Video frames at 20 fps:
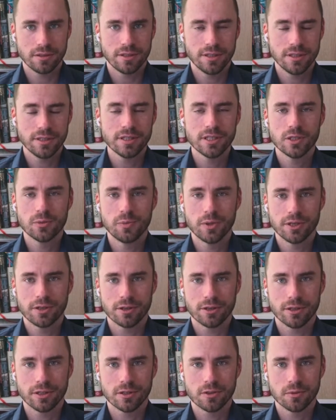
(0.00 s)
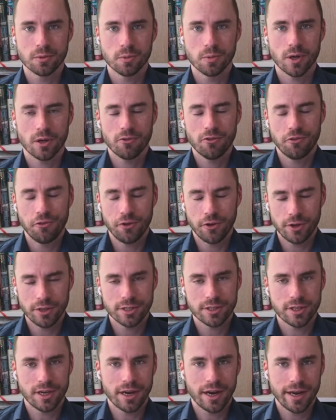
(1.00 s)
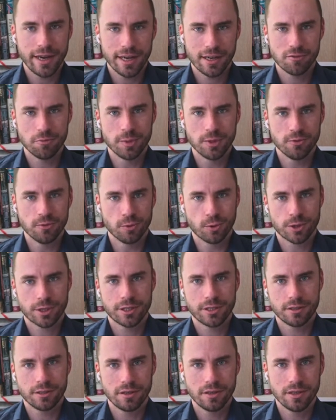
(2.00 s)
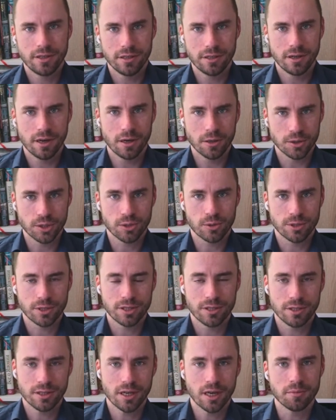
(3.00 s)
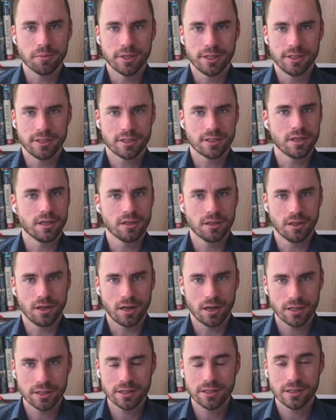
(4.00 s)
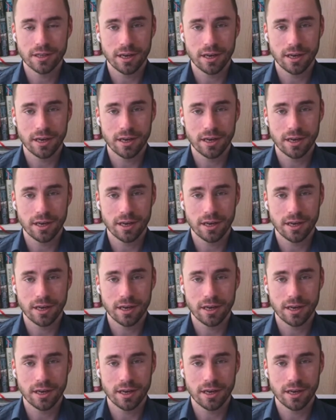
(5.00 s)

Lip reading: This is because, well, first, I have been working in outsourcing companies a lot.